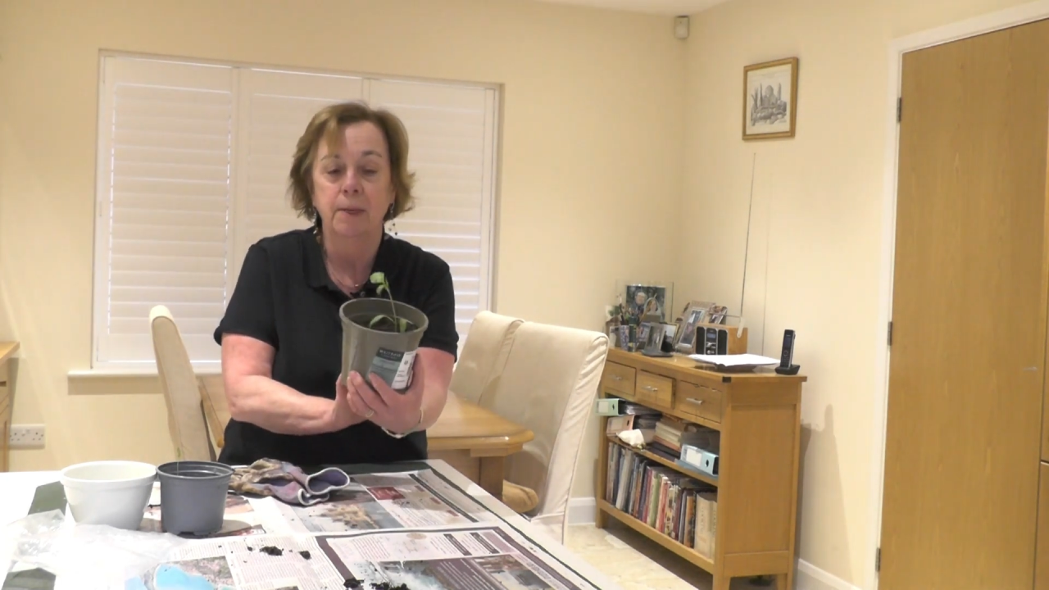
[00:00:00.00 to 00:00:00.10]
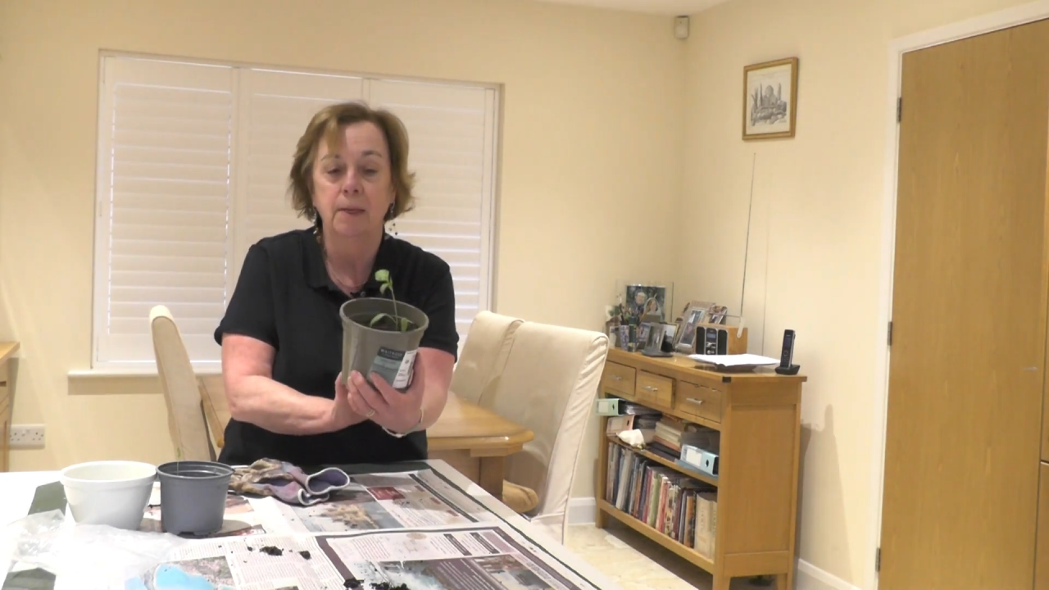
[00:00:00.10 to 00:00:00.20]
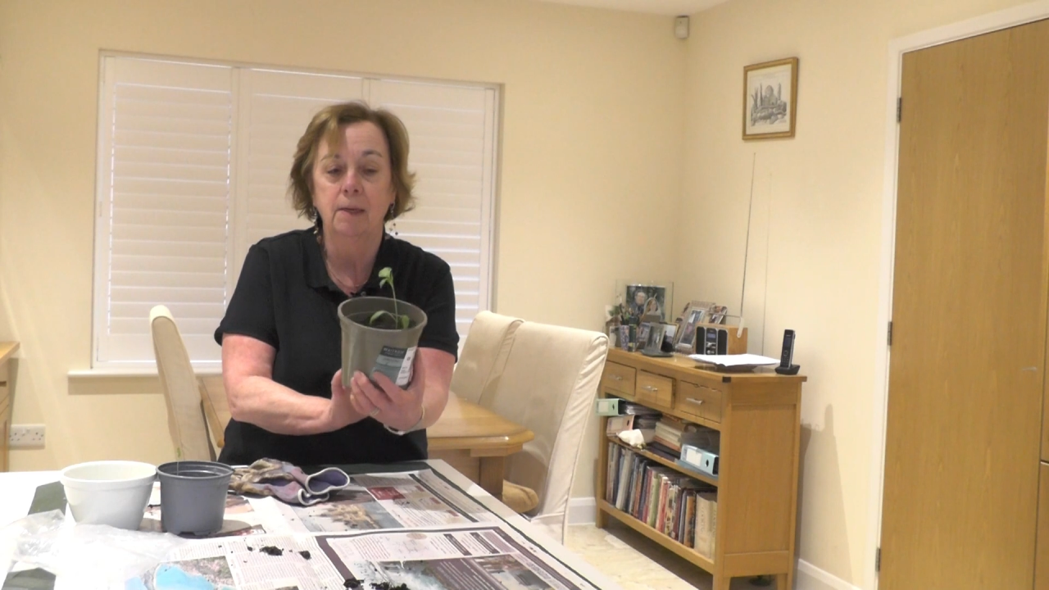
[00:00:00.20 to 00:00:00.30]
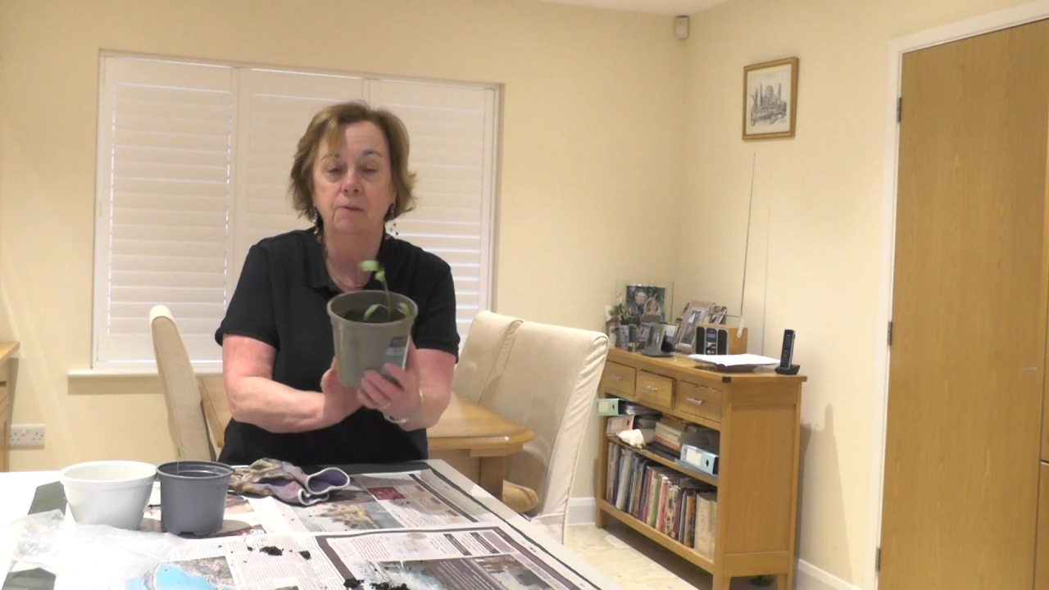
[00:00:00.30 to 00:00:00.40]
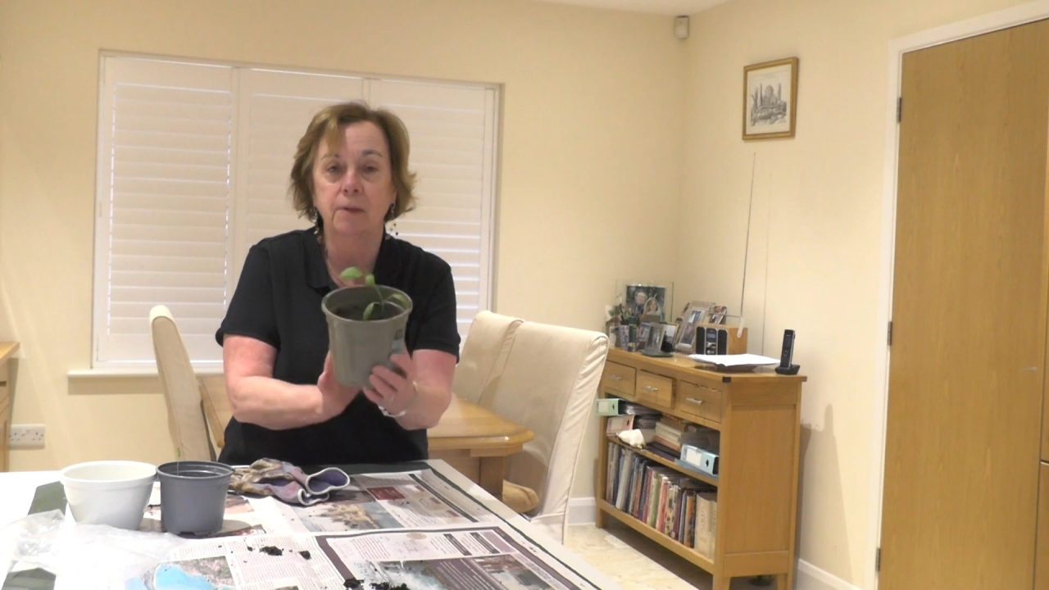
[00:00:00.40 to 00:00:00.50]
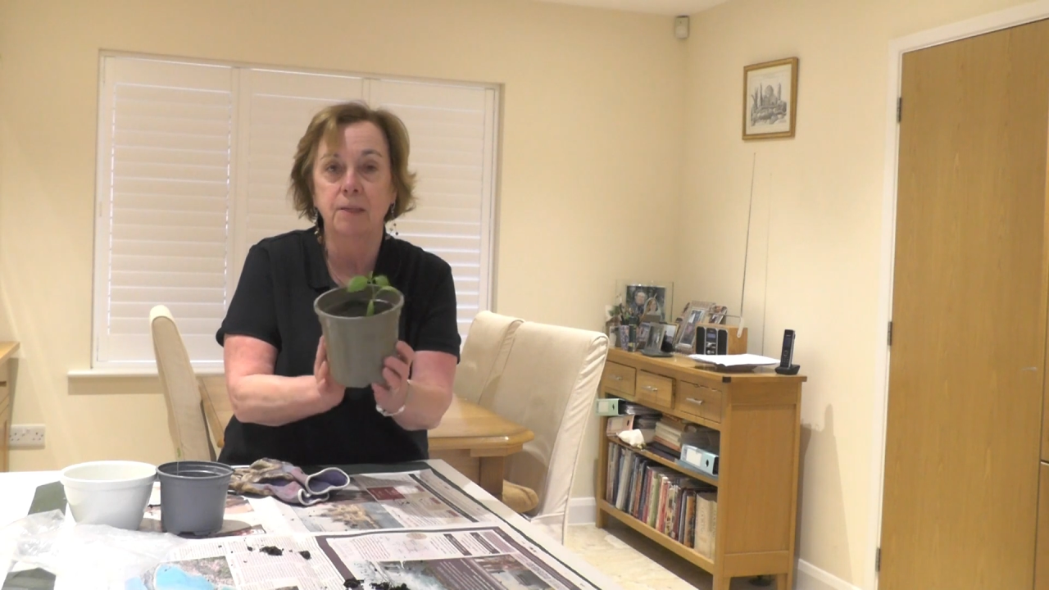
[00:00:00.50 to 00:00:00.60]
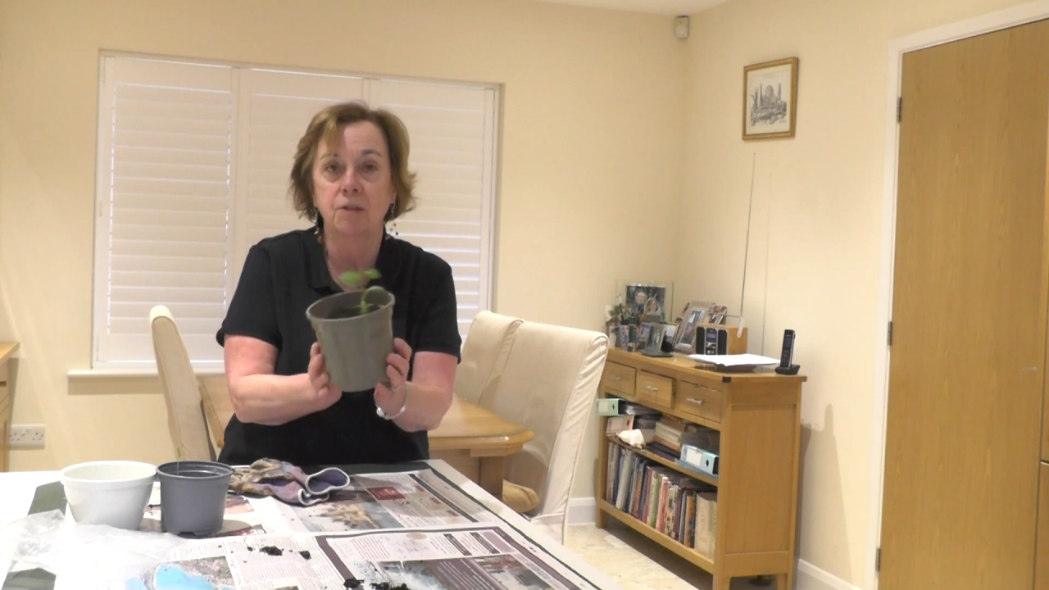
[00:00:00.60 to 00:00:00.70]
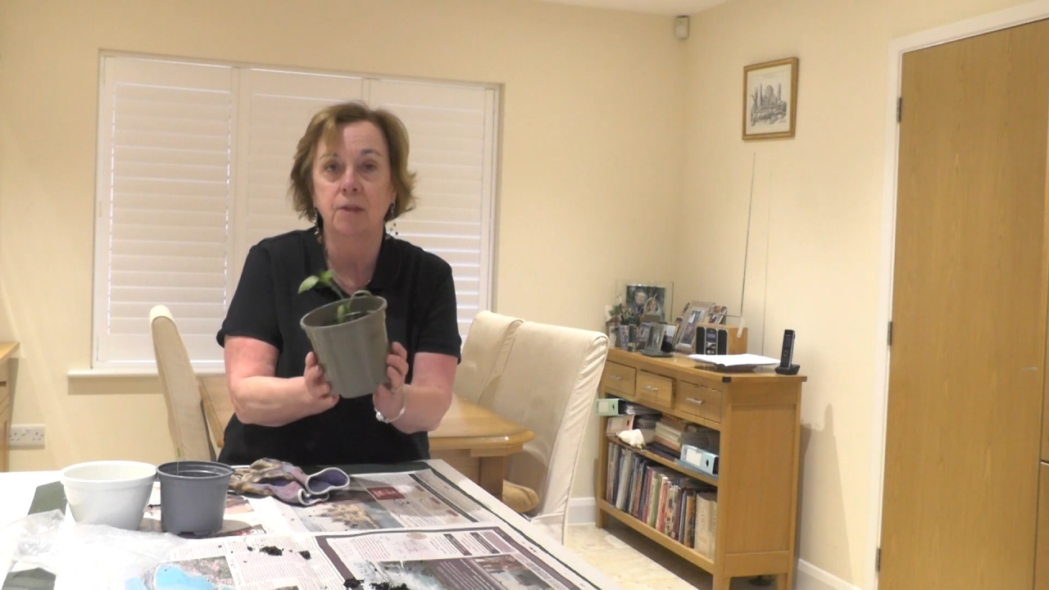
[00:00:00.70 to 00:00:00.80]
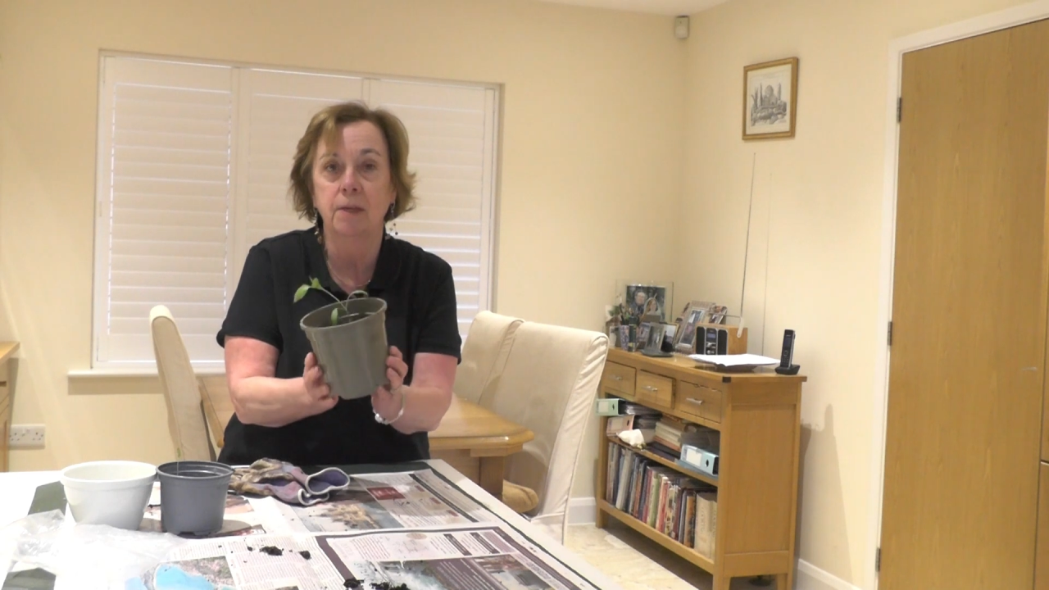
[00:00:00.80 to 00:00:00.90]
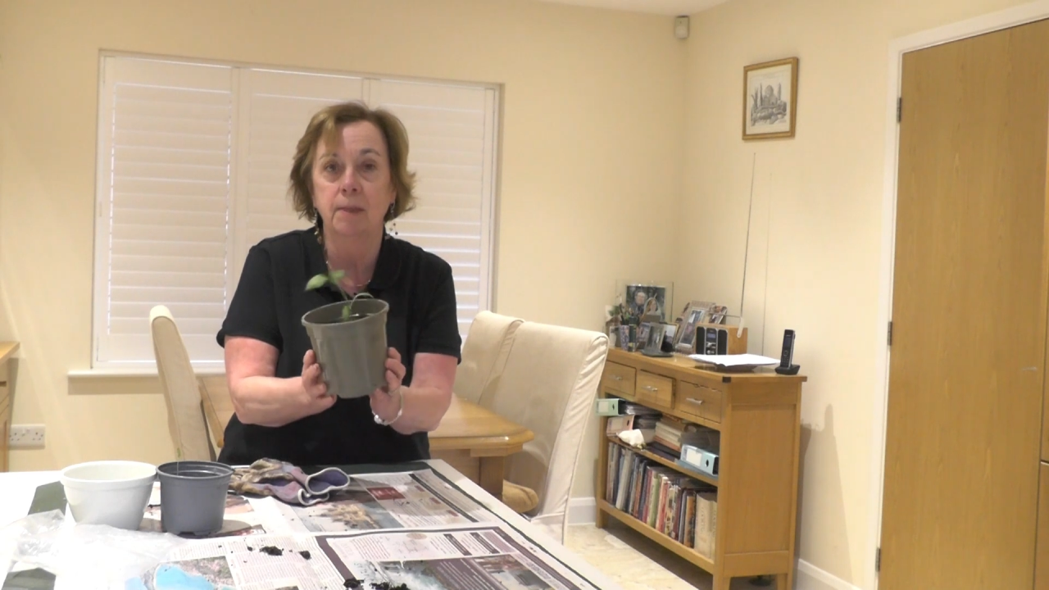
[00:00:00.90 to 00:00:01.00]
a lovely
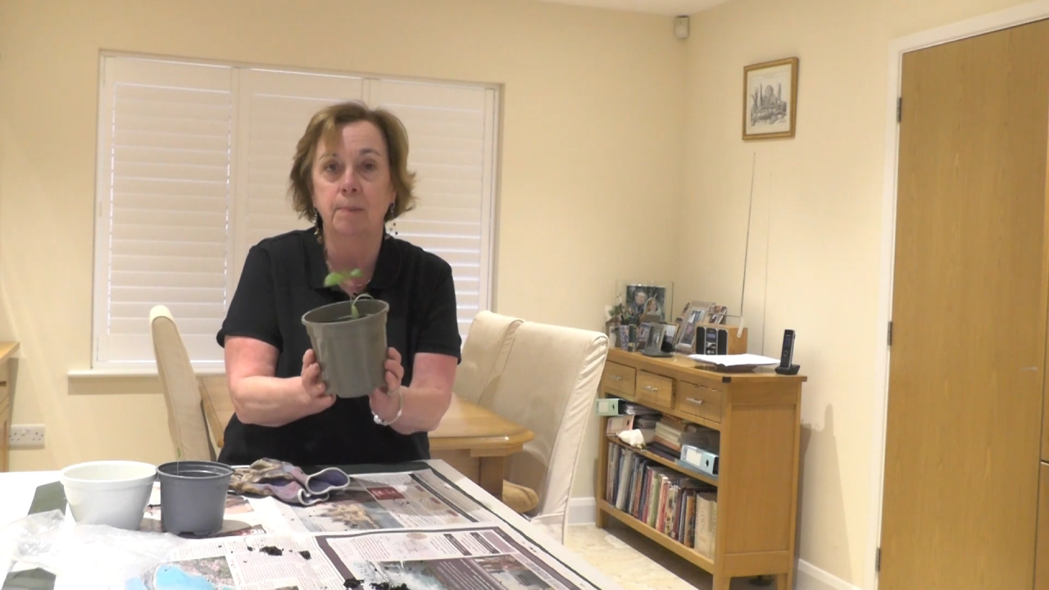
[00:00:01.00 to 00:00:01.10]
sturdy